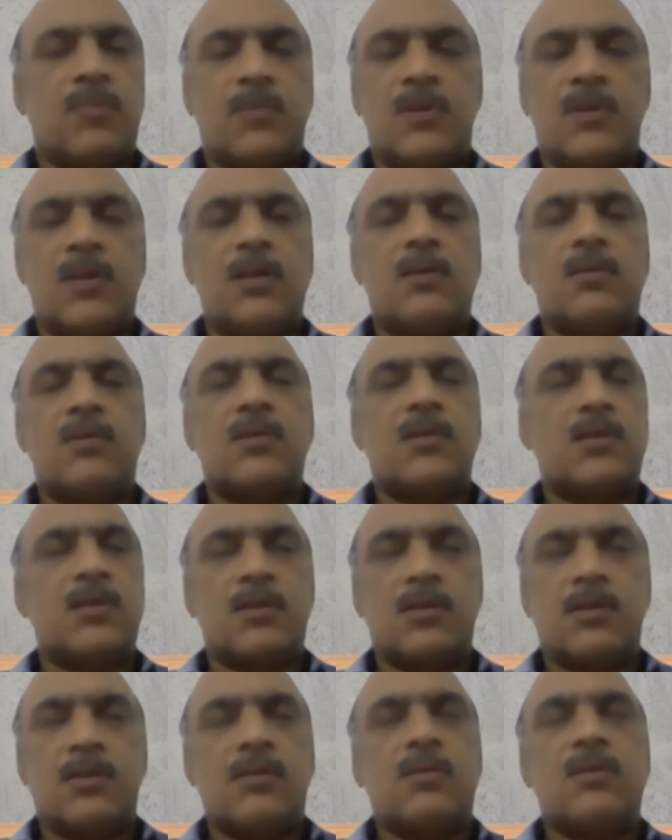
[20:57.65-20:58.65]
these
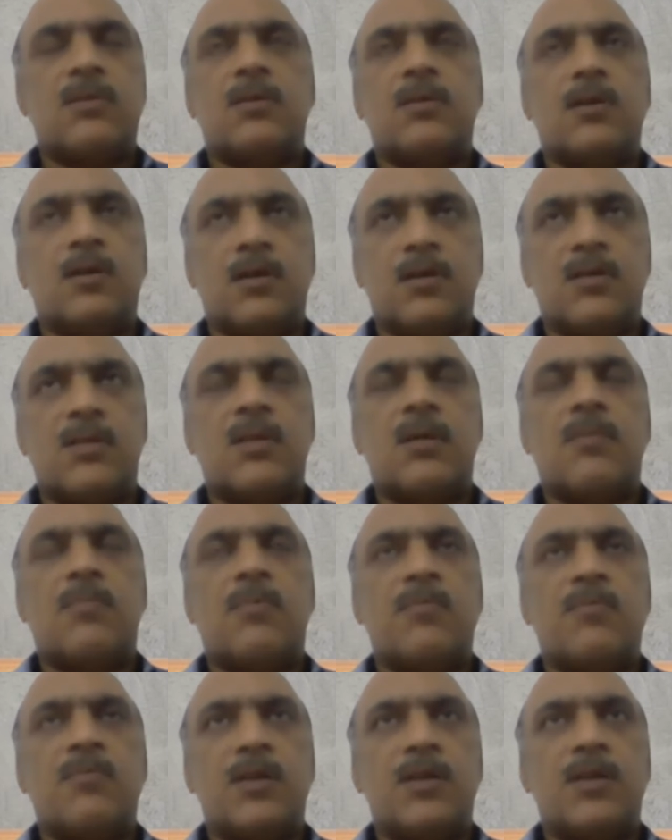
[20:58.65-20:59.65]
some
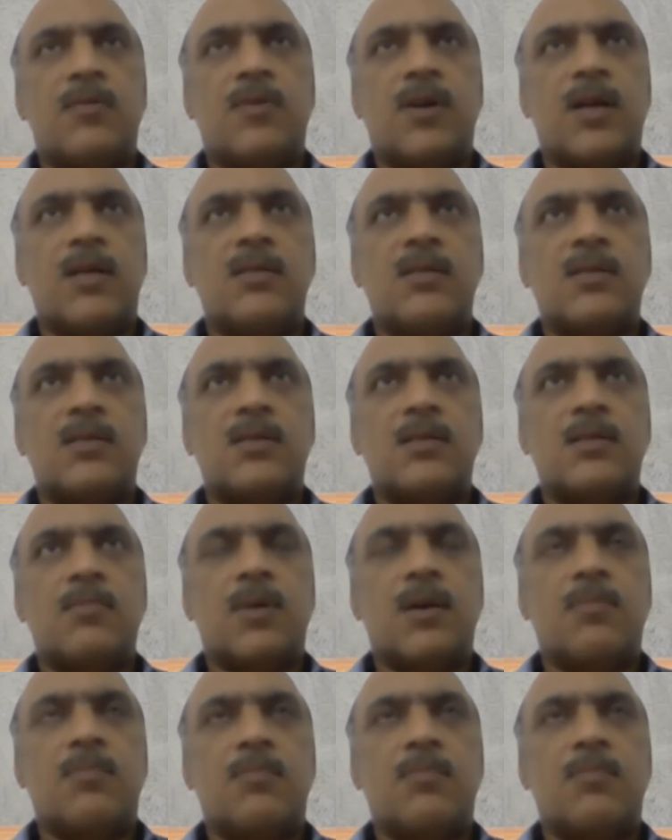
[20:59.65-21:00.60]
of the devices in my